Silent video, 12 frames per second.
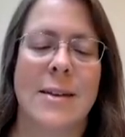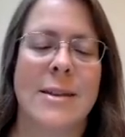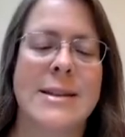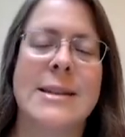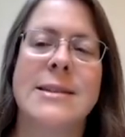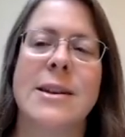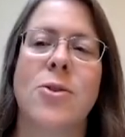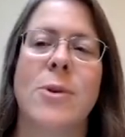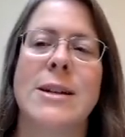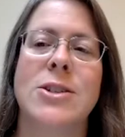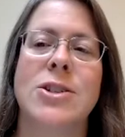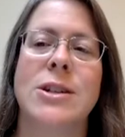This is a
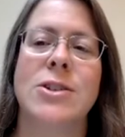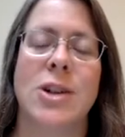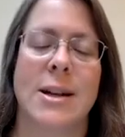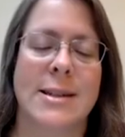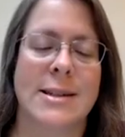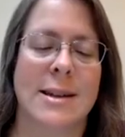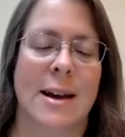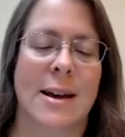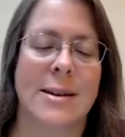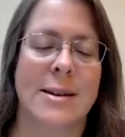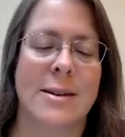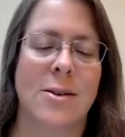question John
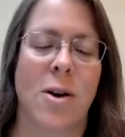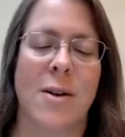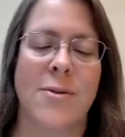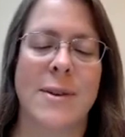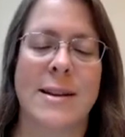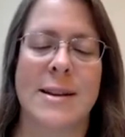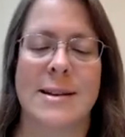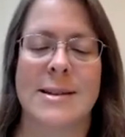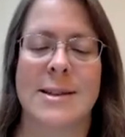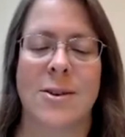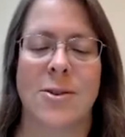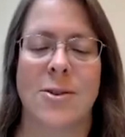Stott often
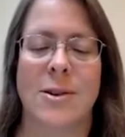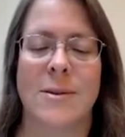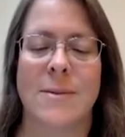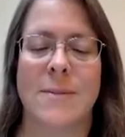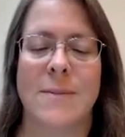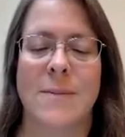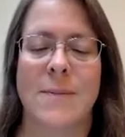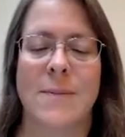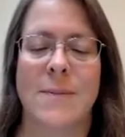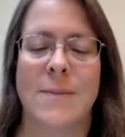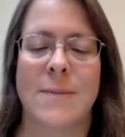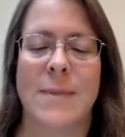considered.
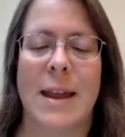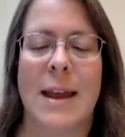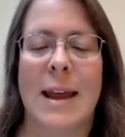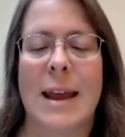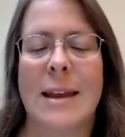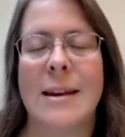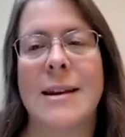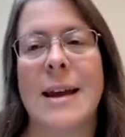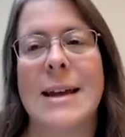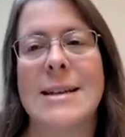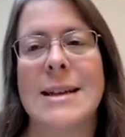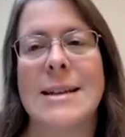In a
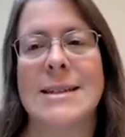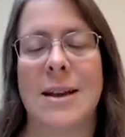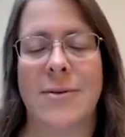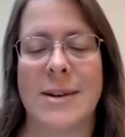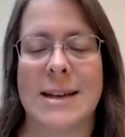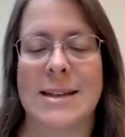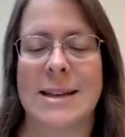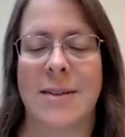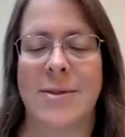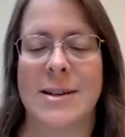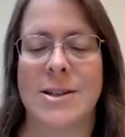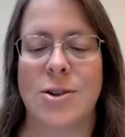
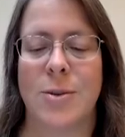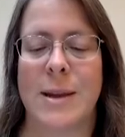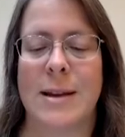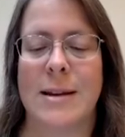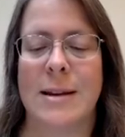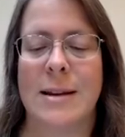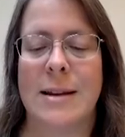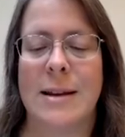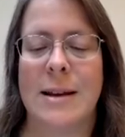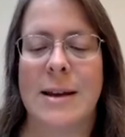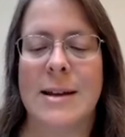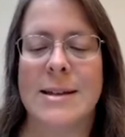1977 sermon,
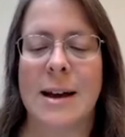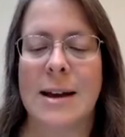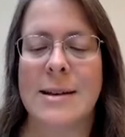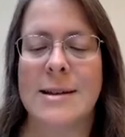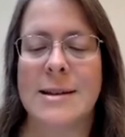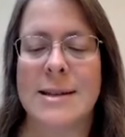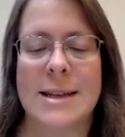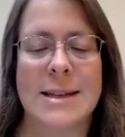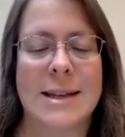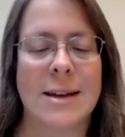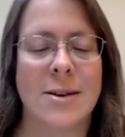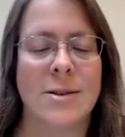Stott
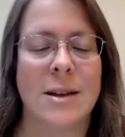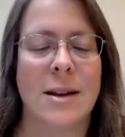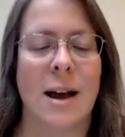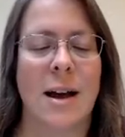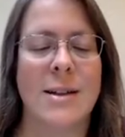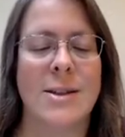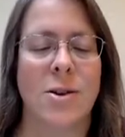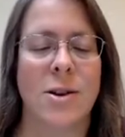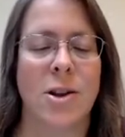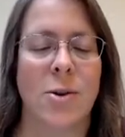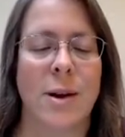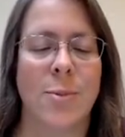detailed God's
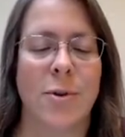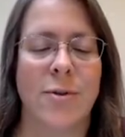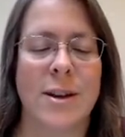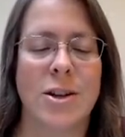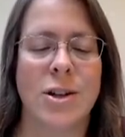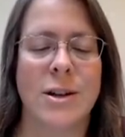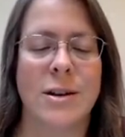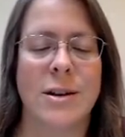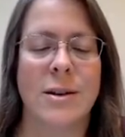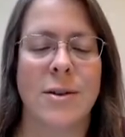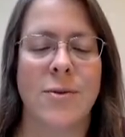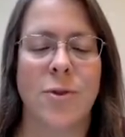ongoing provision
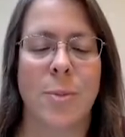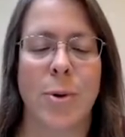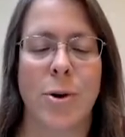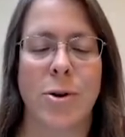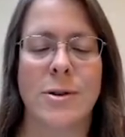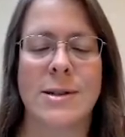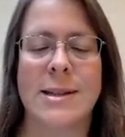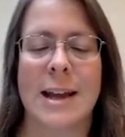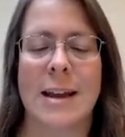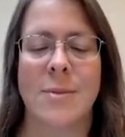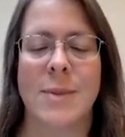for birds and